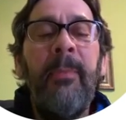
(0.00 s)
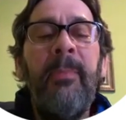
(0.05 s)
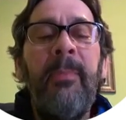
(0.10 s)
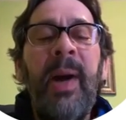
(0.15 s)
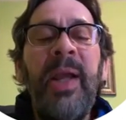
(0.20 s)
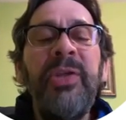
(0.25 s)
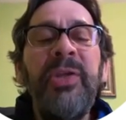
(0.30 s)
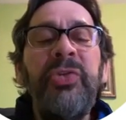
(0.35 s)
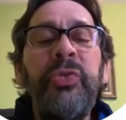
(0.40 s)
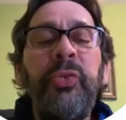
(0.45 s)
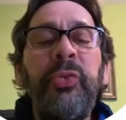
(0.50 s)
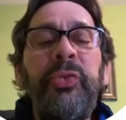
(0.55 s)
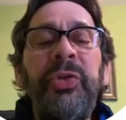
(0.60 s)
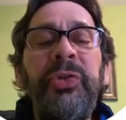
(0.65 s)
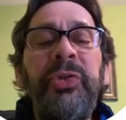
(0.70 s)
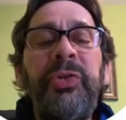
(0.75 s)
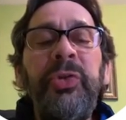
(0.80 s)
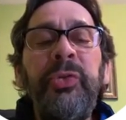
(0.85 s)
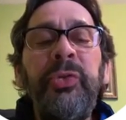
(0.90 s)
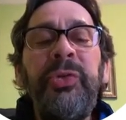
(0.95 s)
By
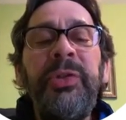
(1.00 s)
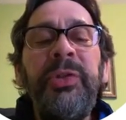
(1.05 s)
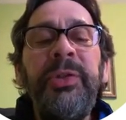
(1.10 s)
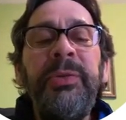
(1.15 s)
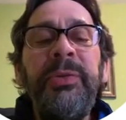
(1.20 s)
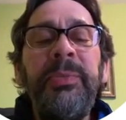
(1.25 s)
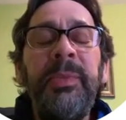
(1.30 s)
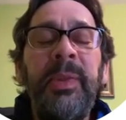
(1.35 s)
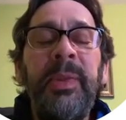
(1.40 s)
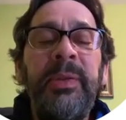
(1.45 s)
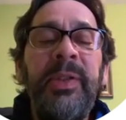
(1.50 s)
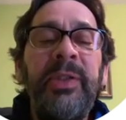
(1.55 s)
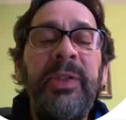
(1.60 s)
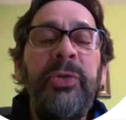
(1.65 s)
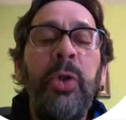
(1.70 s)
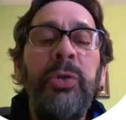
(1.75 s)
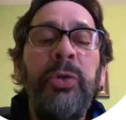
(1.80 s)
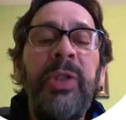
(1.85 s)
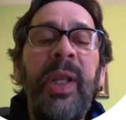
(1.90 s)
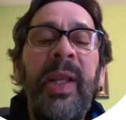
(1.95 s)
substituting the
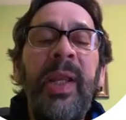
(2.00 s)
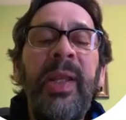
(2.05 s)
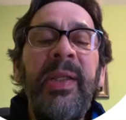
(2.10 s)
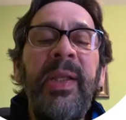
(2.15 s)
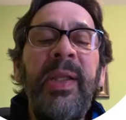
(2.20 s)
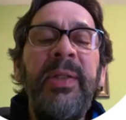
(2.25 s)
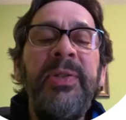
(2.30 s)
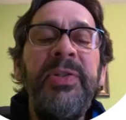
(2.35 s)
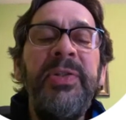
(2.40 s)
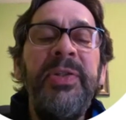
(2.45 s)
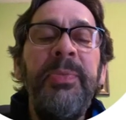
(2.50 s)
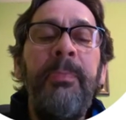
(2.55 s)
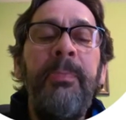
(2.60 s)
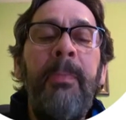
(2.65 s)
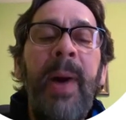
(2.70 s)
total energy